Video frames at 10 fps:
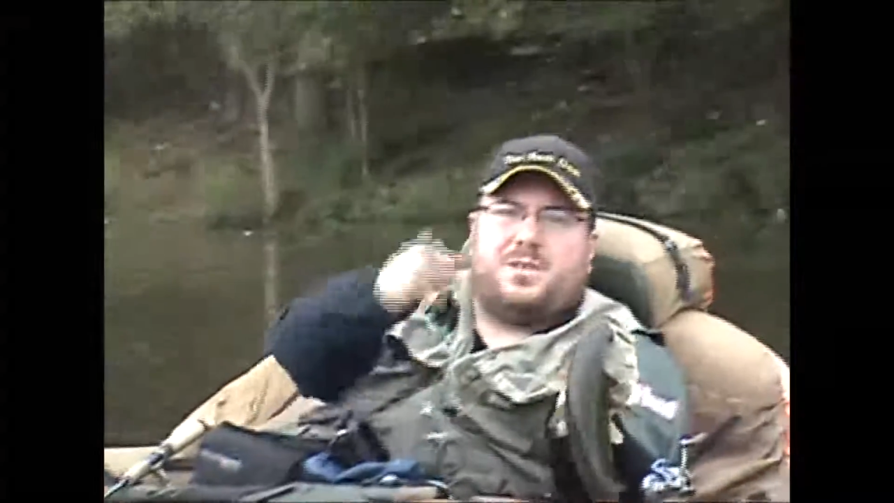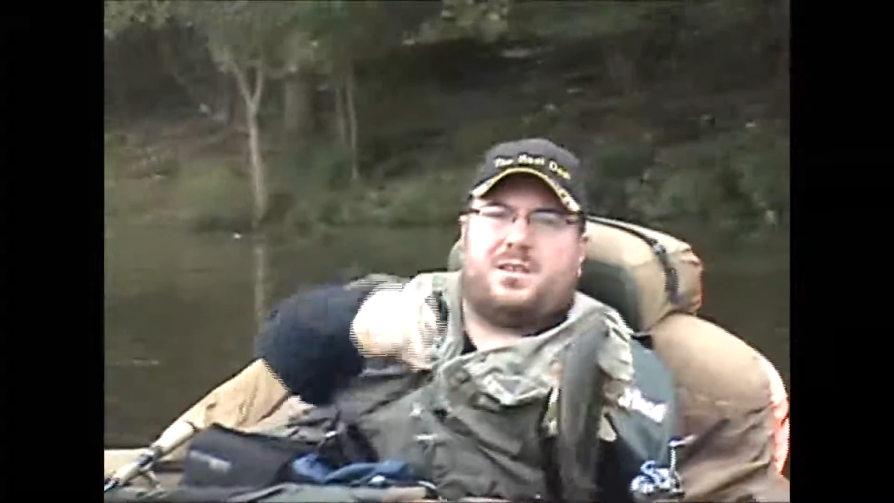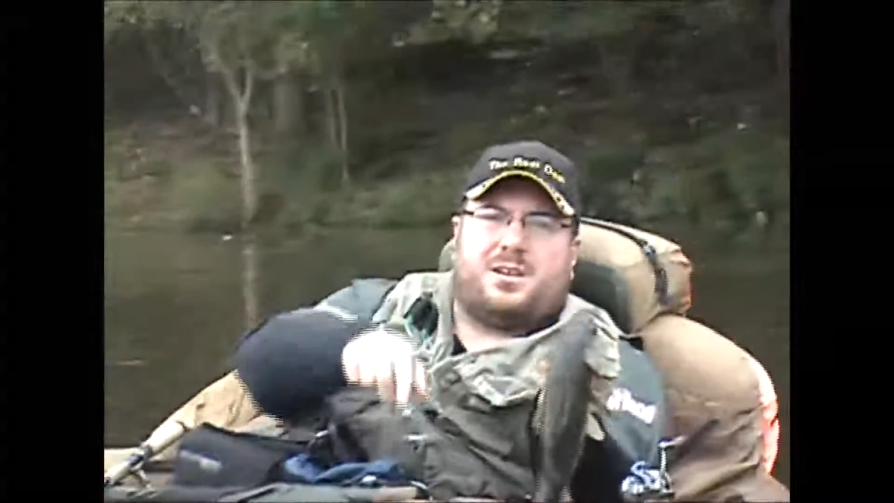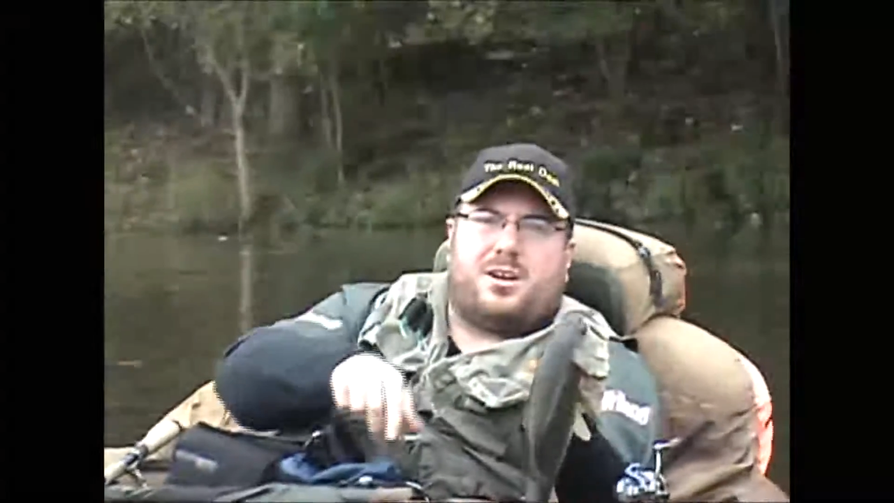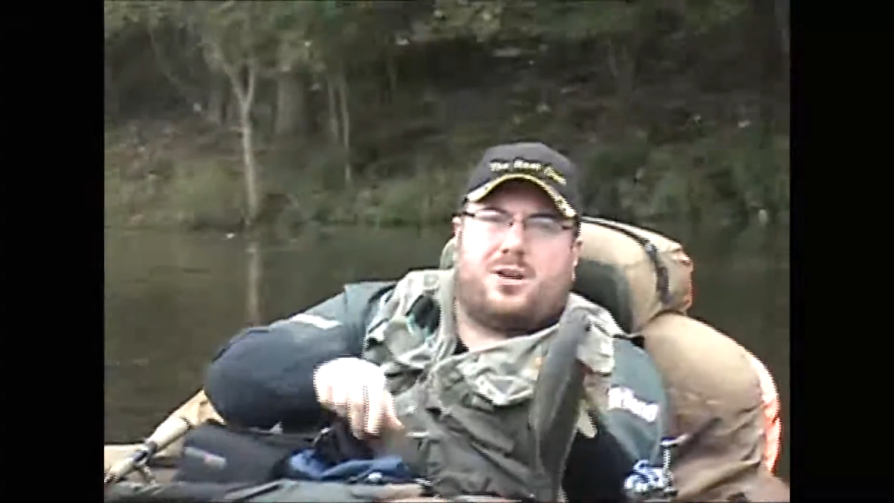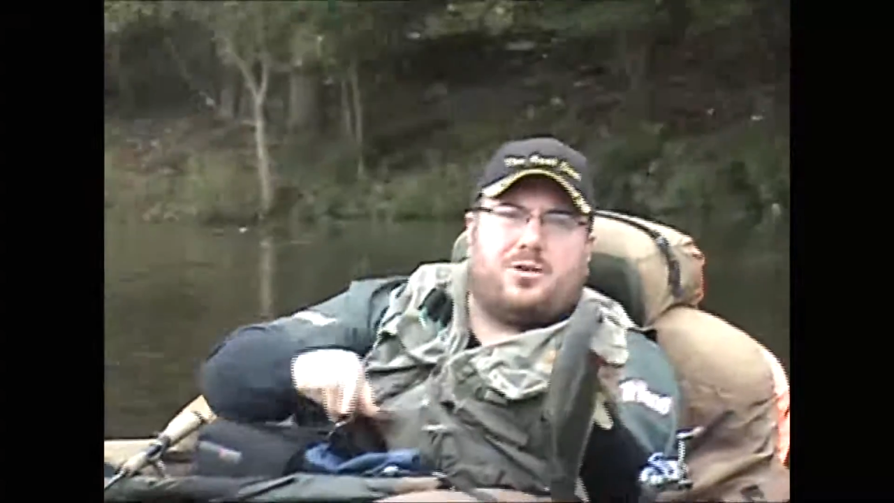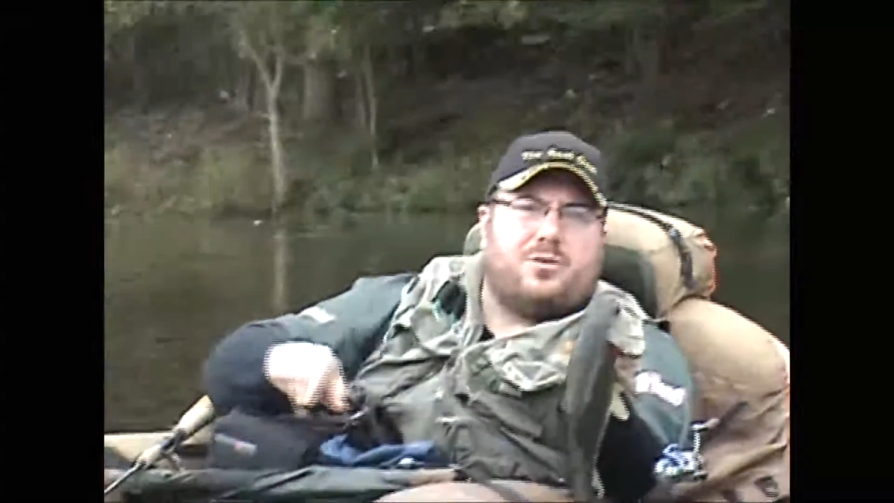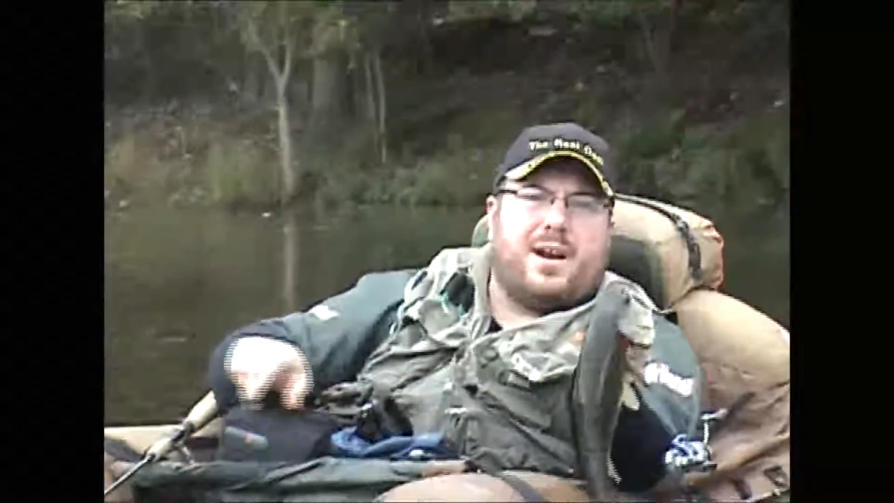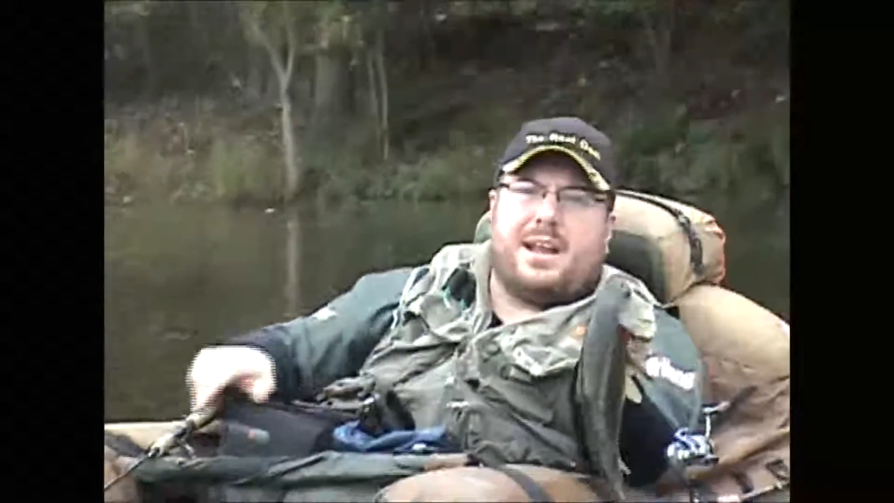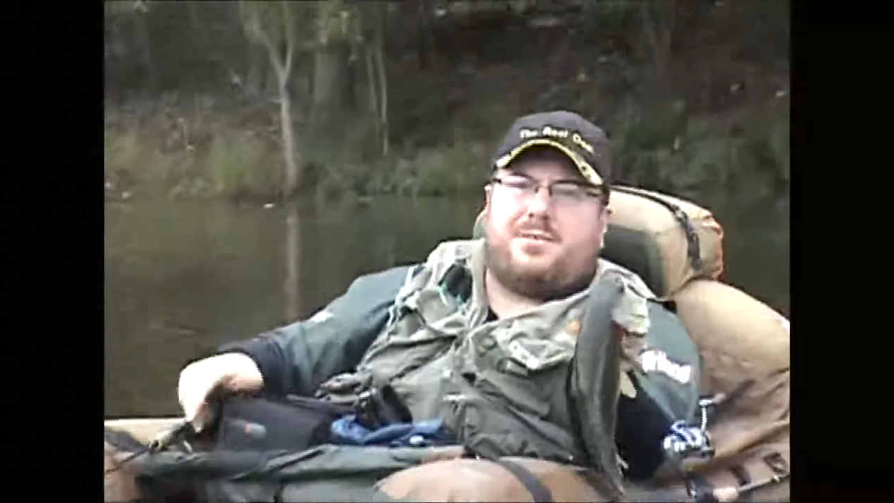with a
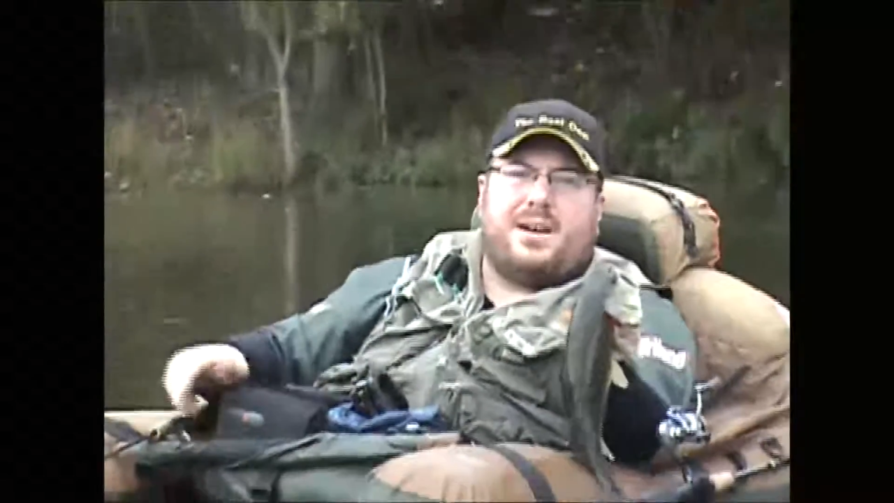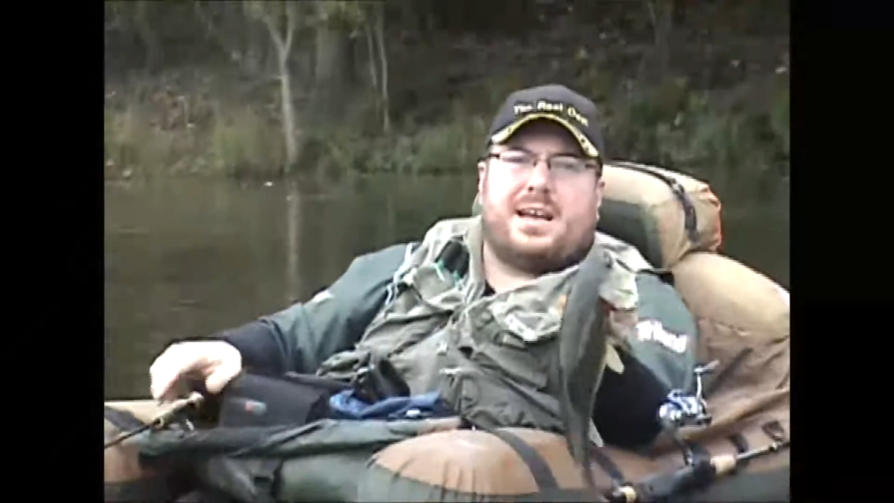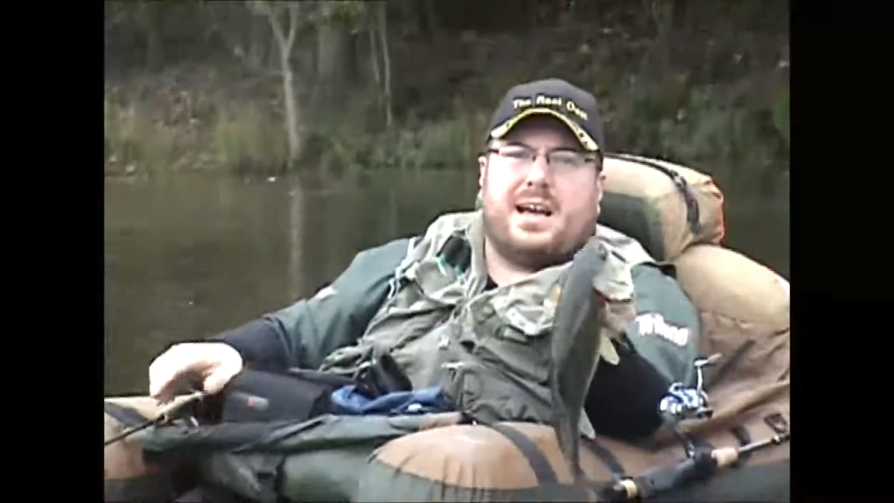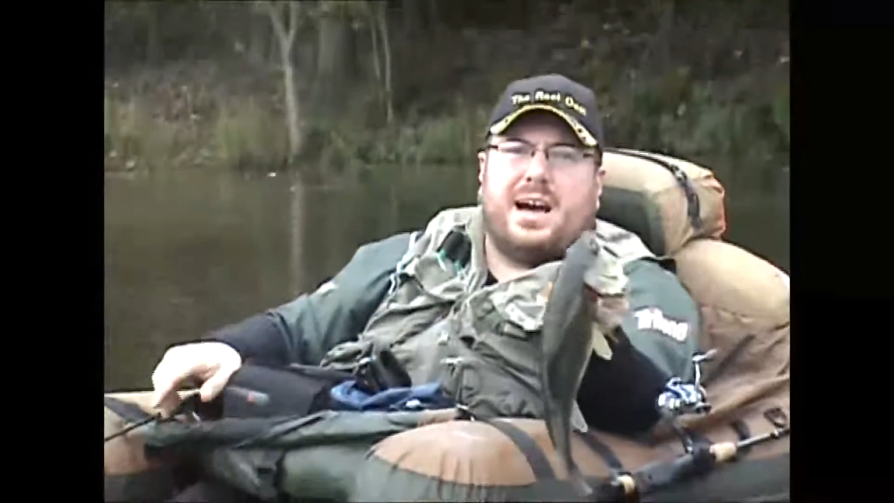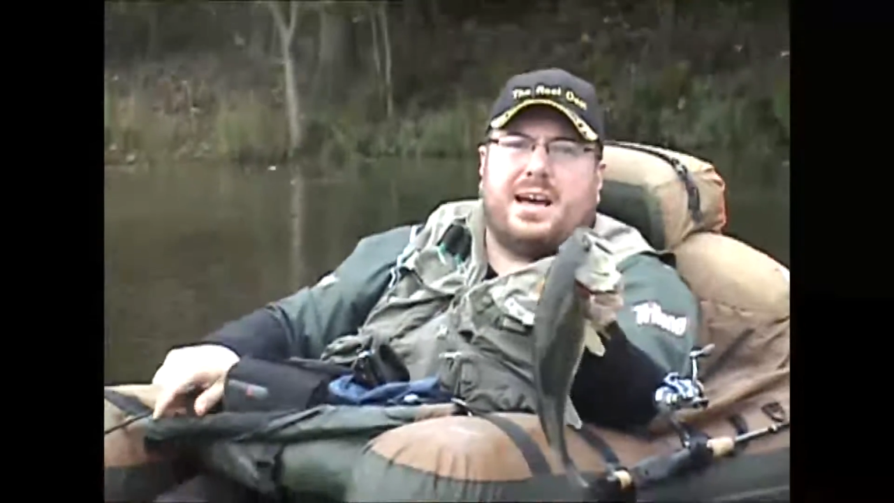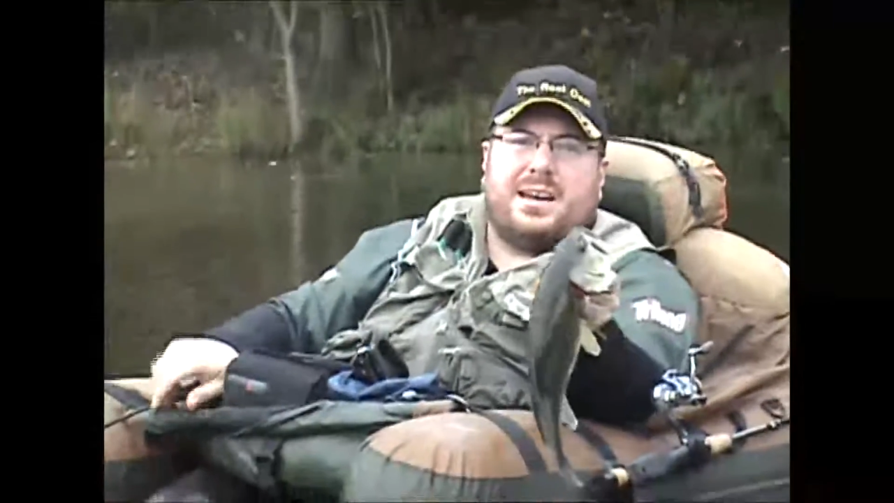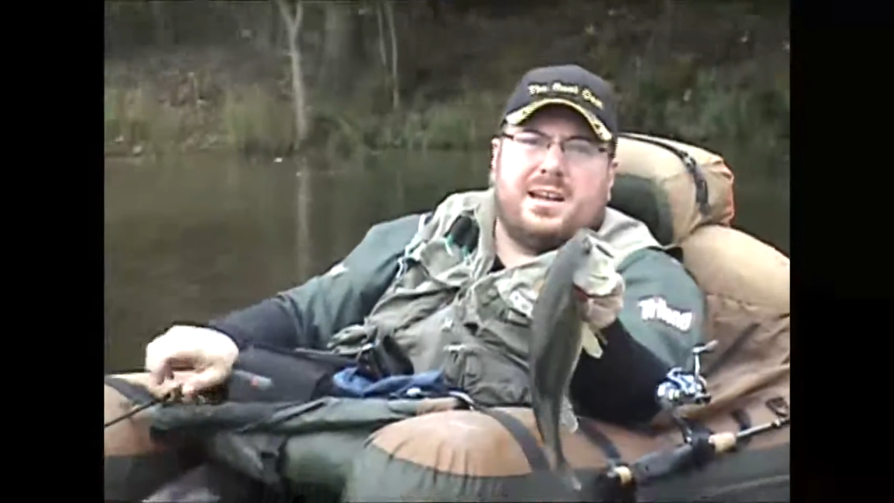great, great guide.